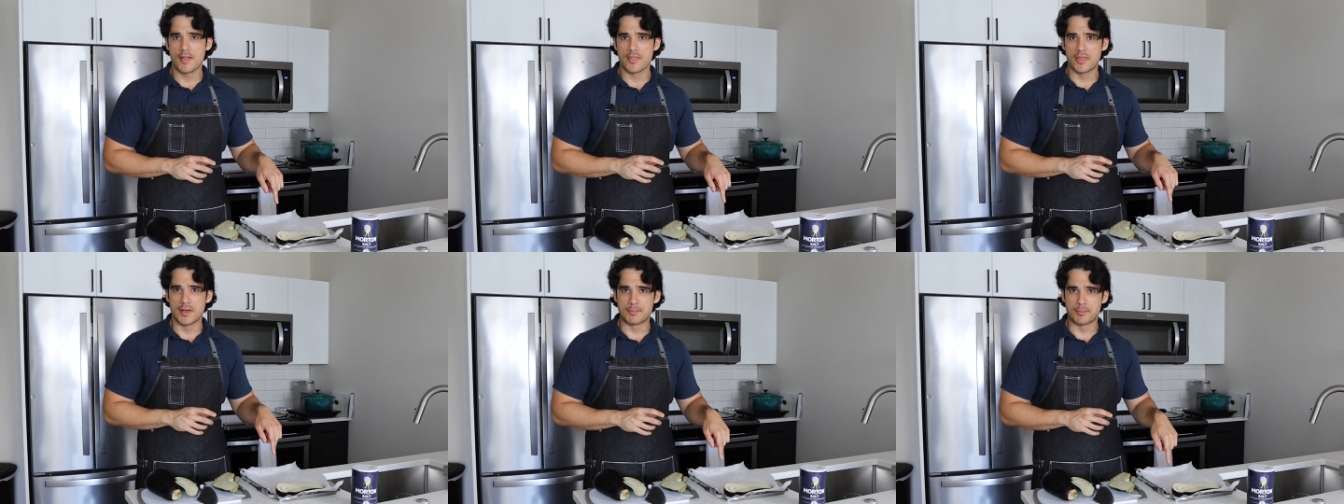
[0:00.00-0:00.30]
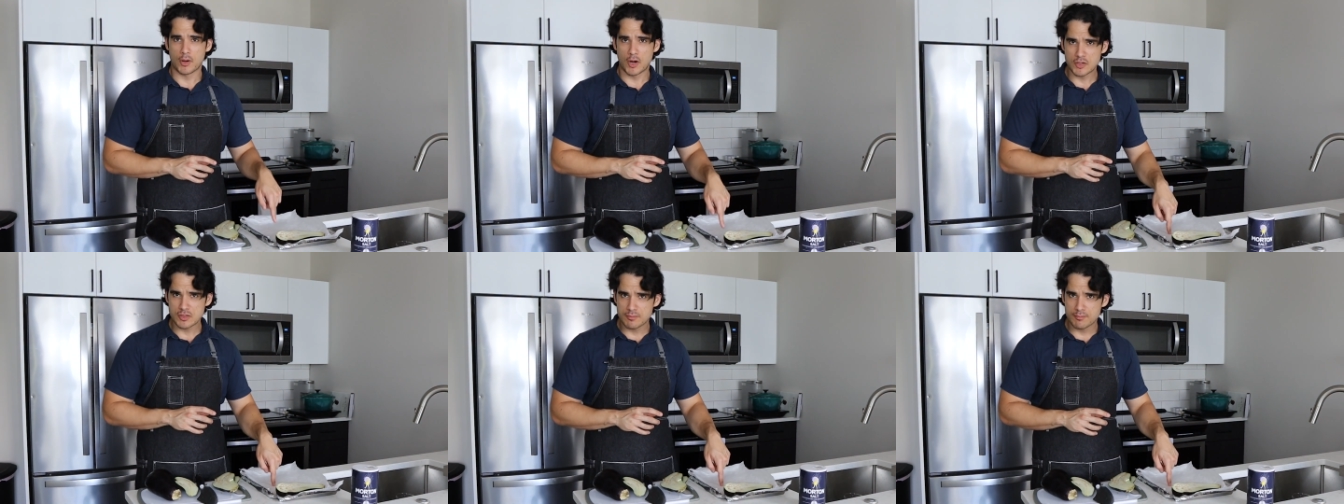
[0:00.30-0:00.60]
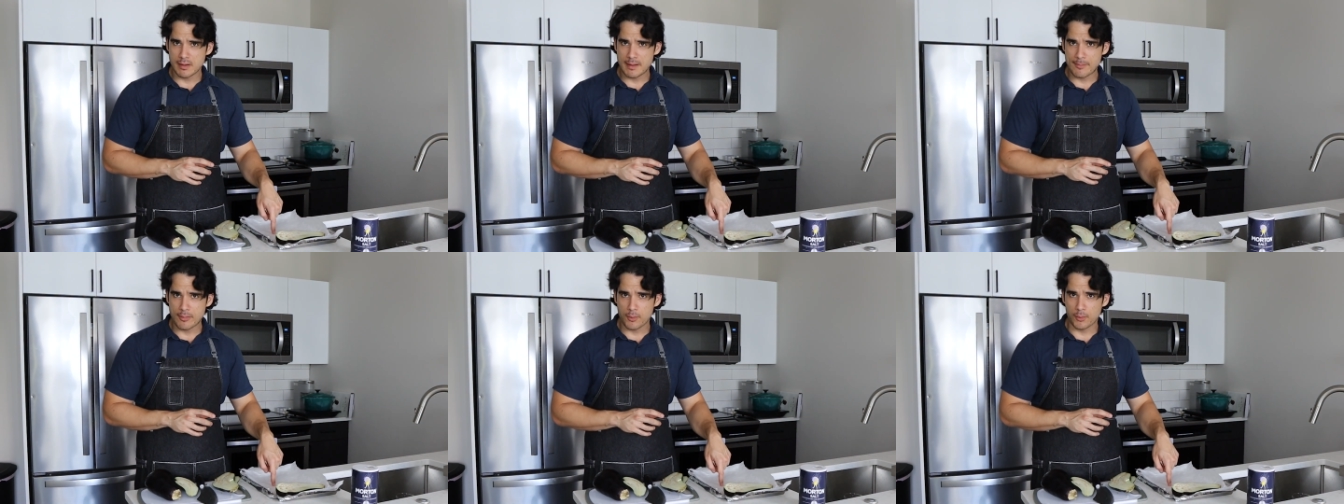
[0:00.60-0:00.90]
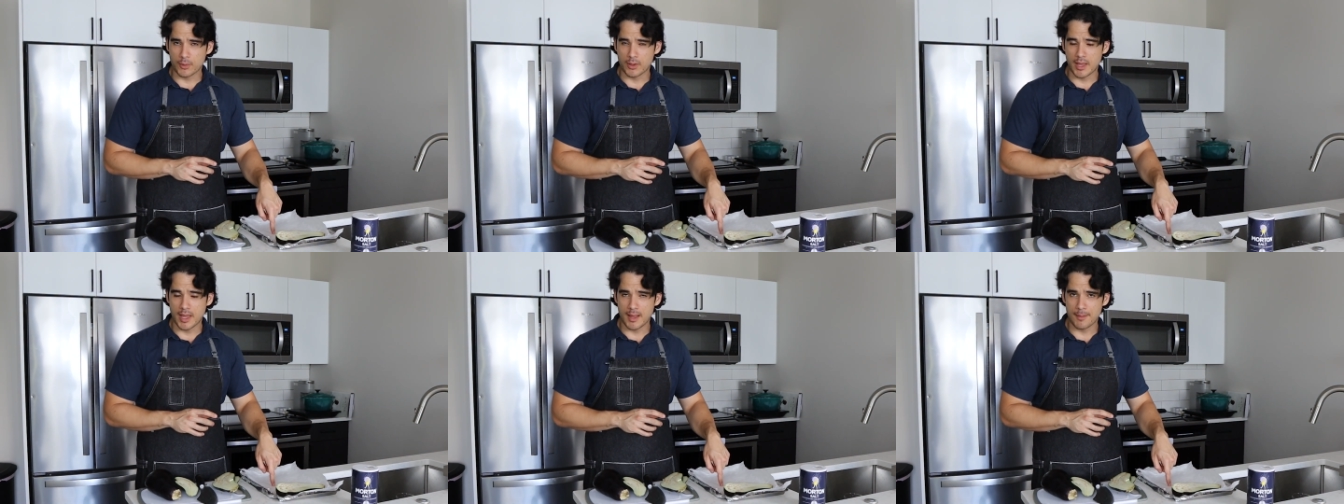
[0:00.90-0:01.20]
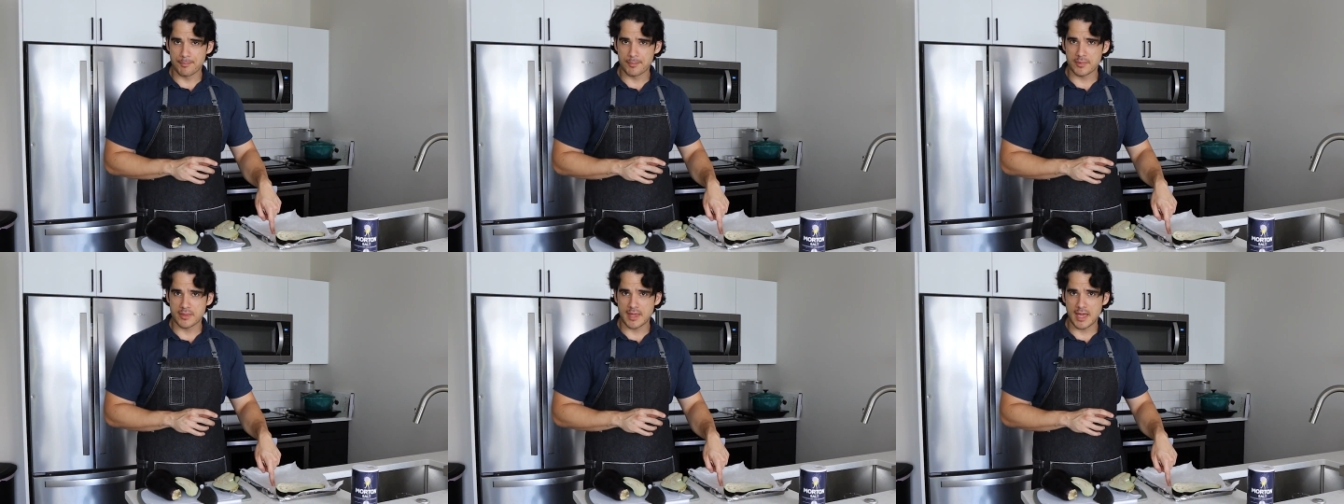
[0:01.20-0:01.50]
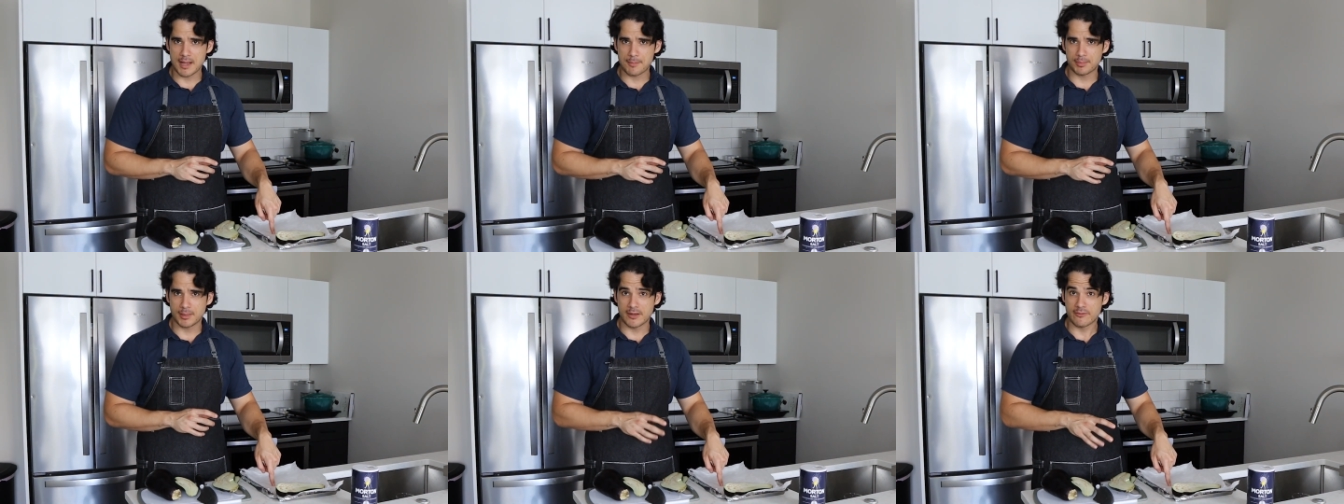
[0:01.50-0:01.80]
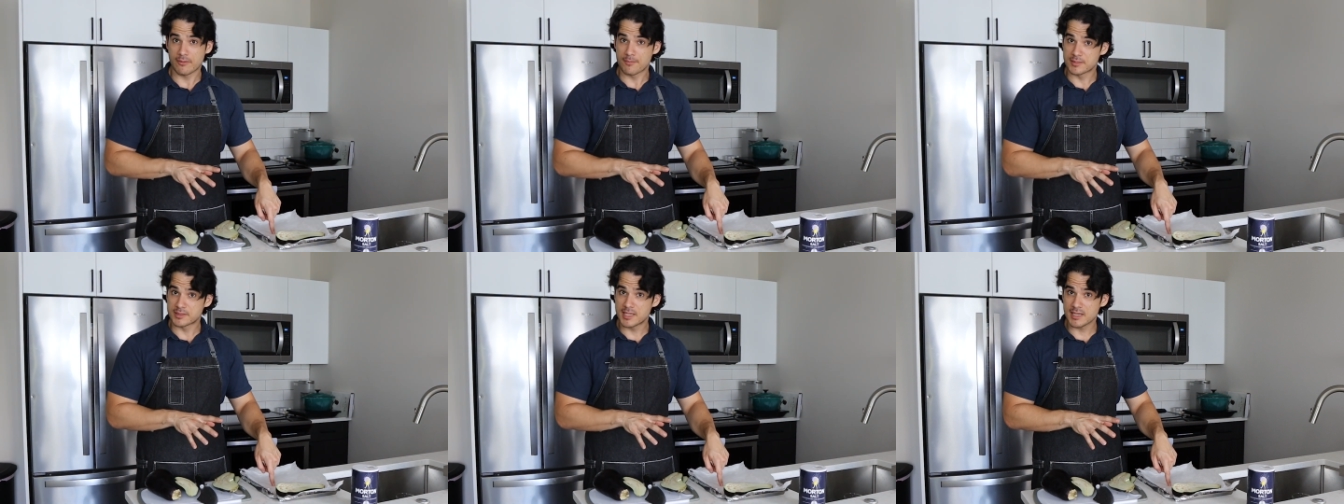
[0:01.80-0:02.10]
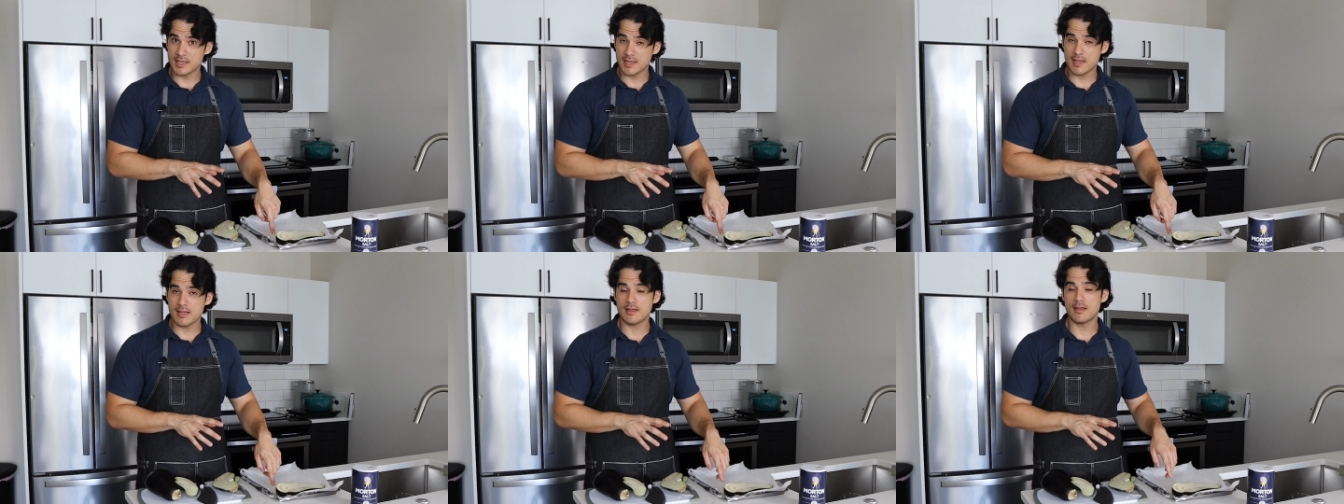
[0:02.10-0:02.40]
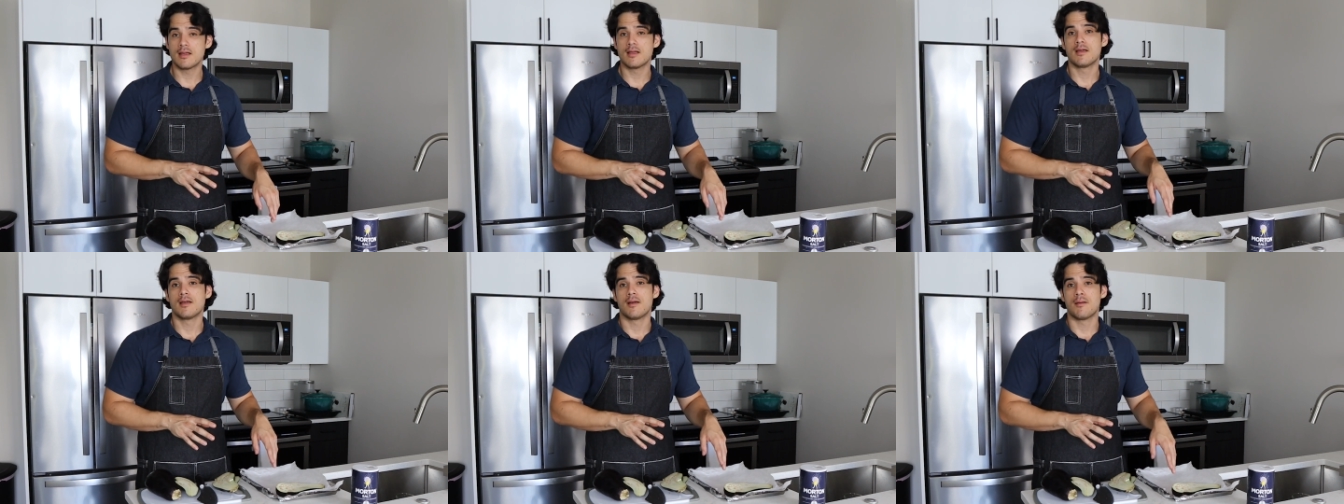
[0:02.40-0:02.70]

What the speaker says: The parchment paper will help the eggplant from sticking,